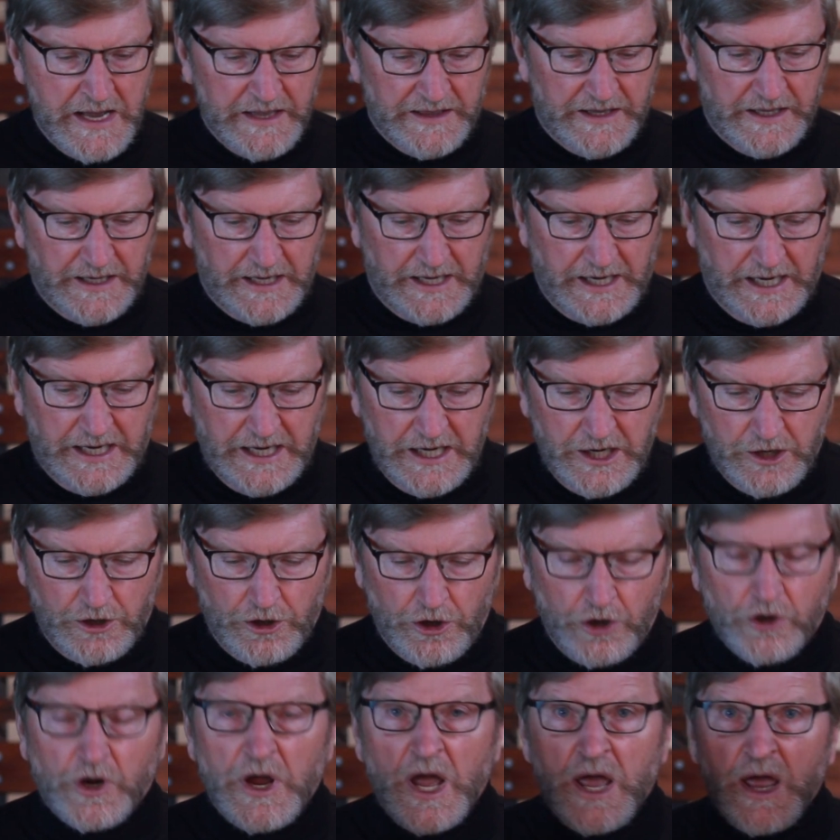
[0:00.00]
that
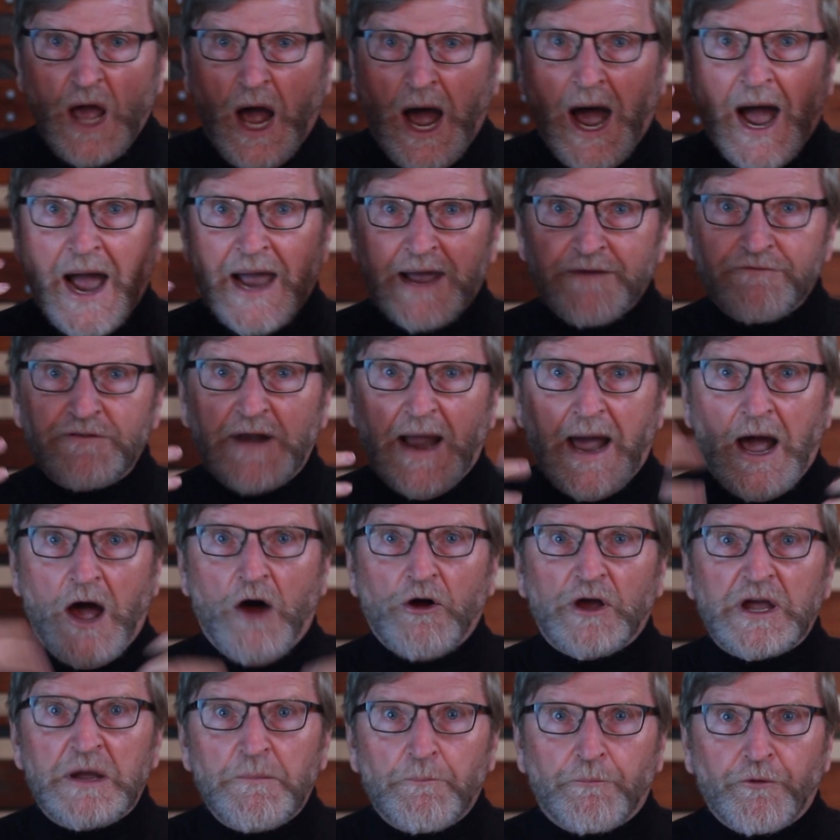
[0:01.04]
here I have
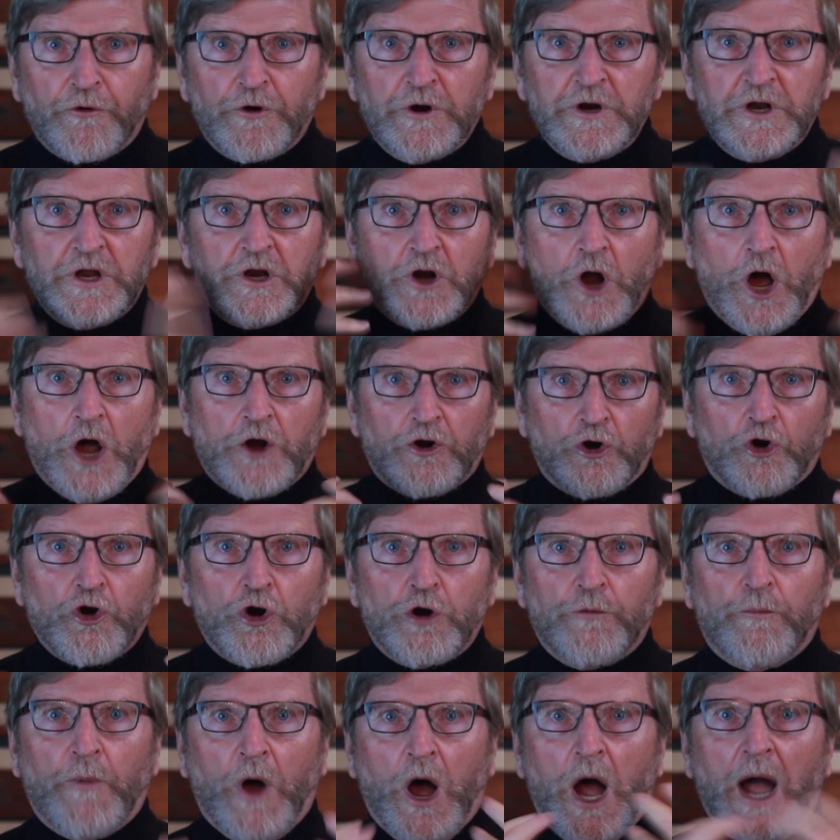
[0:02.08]
now imprinted on
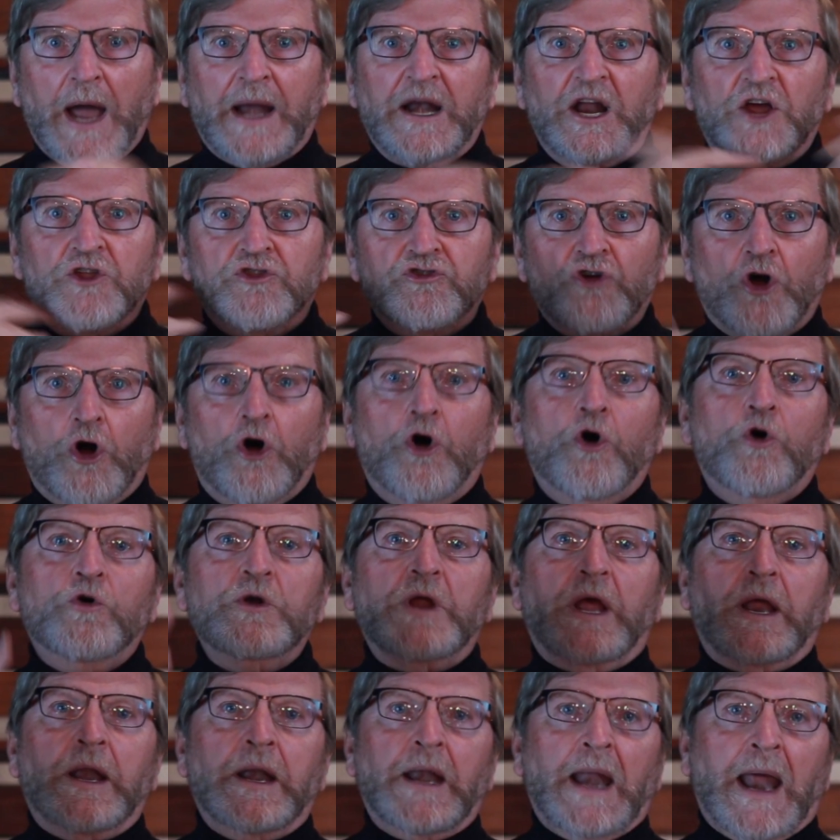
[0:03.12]
her mind a
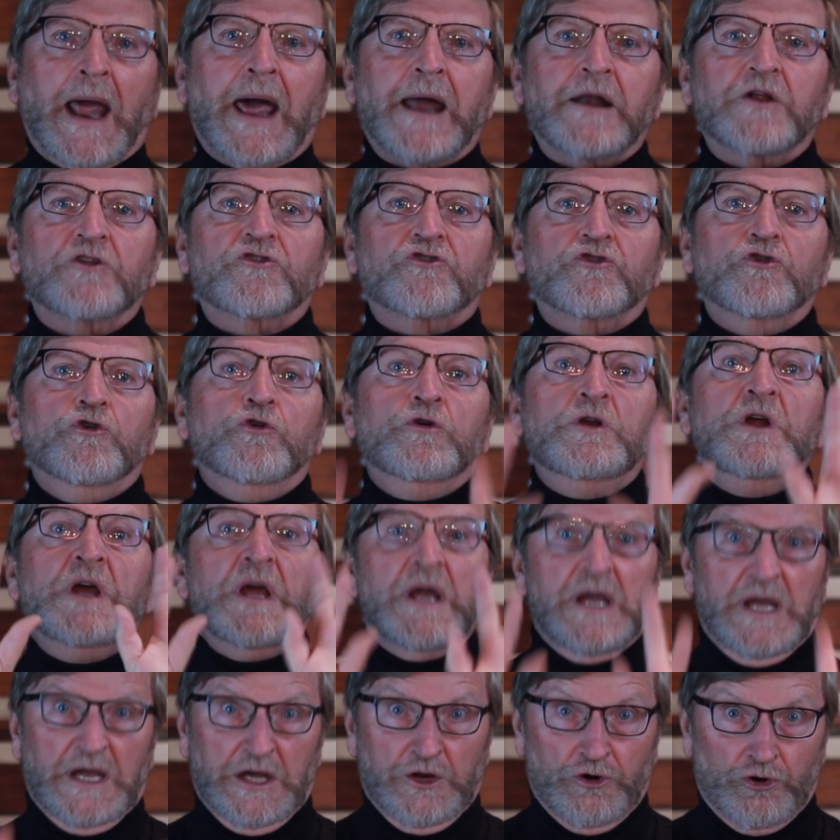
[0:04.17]
tone and attitude
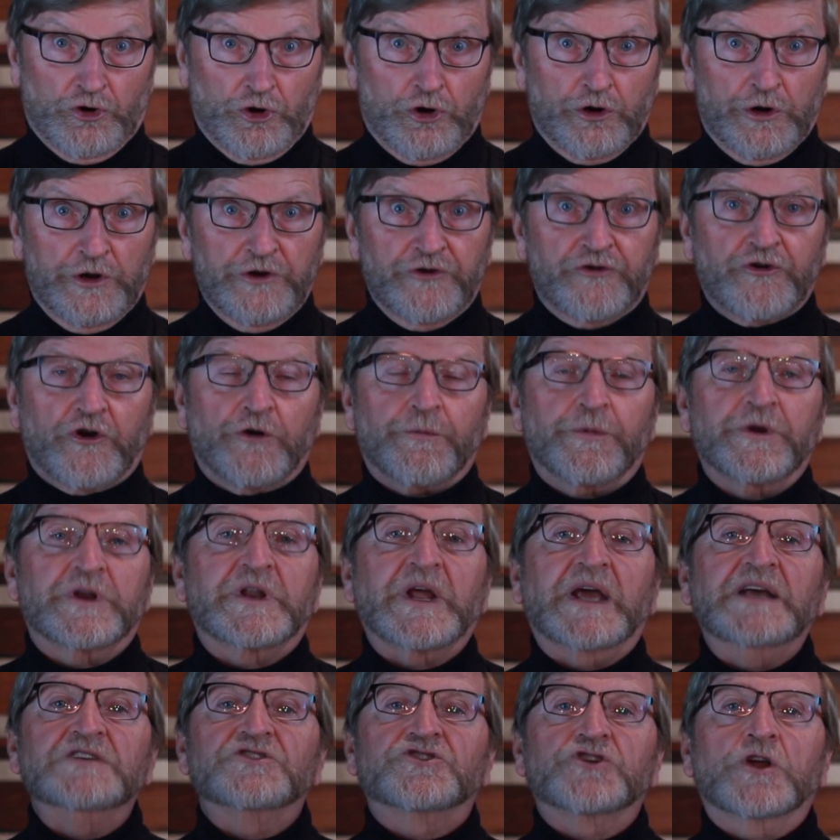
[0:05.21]
in her
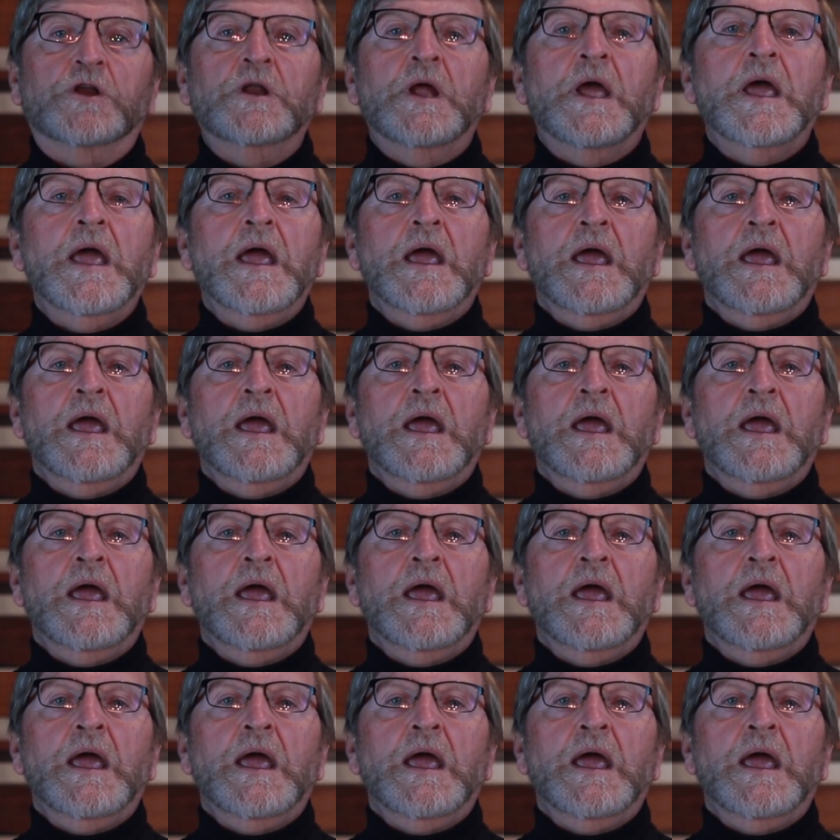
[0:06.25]
interpretation,